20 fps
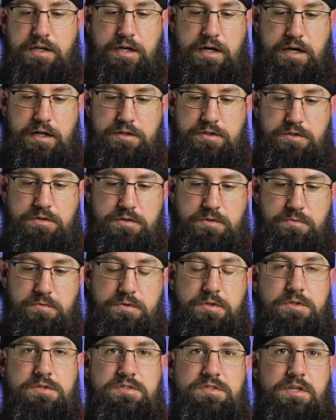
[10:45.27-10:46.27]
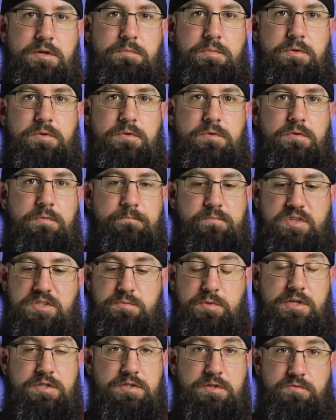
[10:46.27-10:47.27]
I do it real simple,
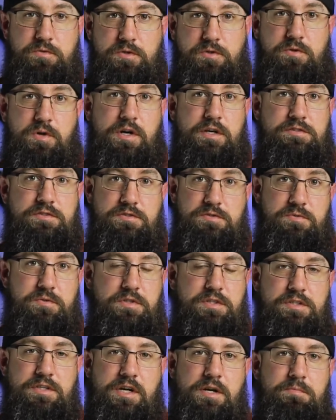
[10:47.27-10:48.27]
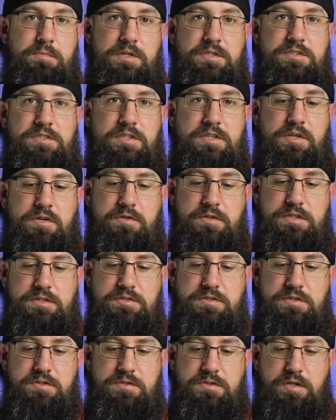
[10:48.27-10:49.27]
especially for quads. There's really not much to go
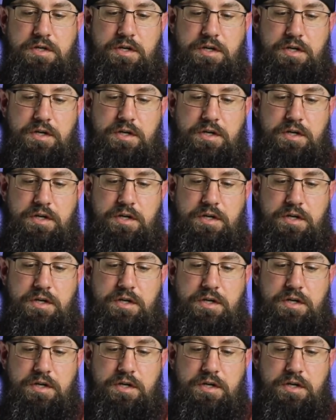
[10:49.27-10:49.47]
into.